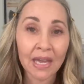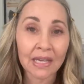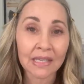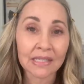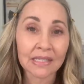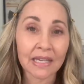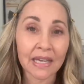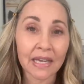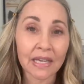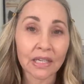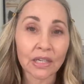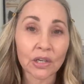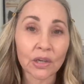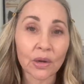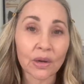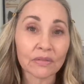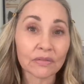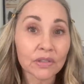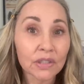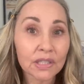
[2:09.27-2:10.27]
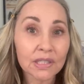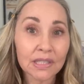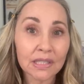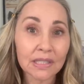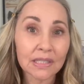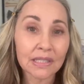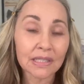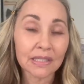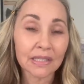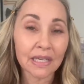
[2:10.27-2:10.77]
saying, you know, I've looked
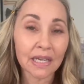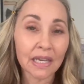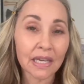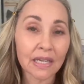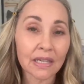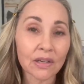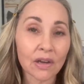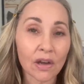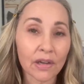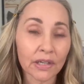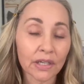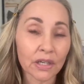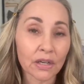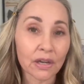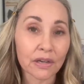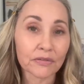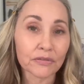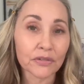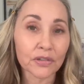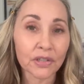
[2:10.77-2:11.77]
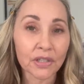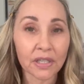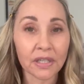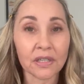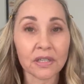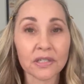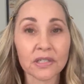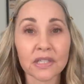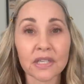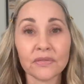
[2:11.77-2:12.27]
at Seint on and off for years.